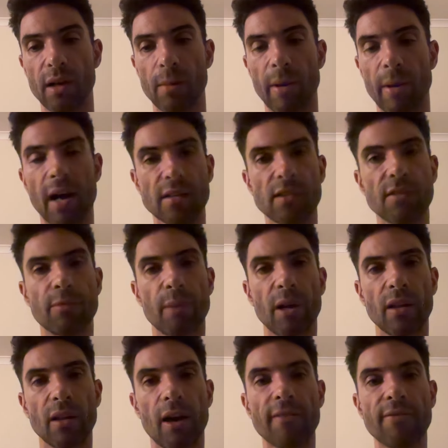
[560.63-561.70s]
parts of my
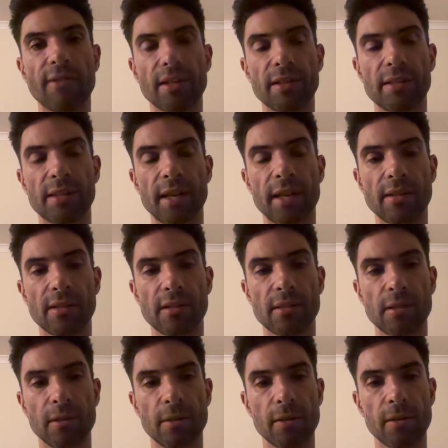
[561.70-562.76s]
life in a sense,
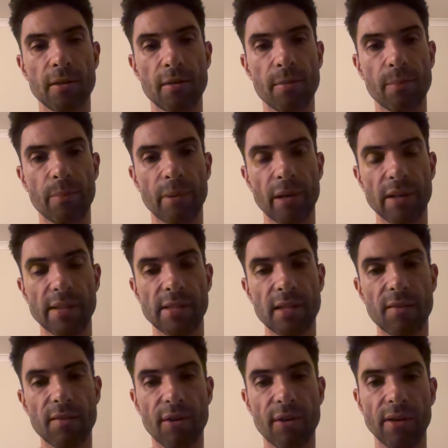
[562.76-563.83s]
but I see
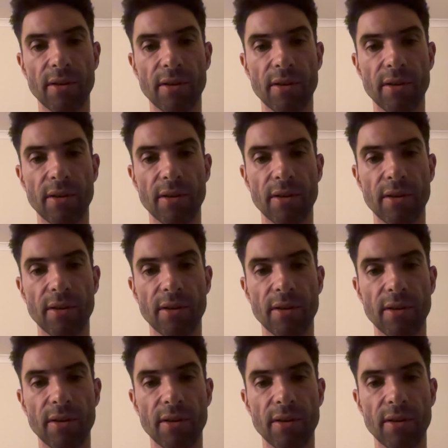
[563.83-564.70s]
it very clearly now.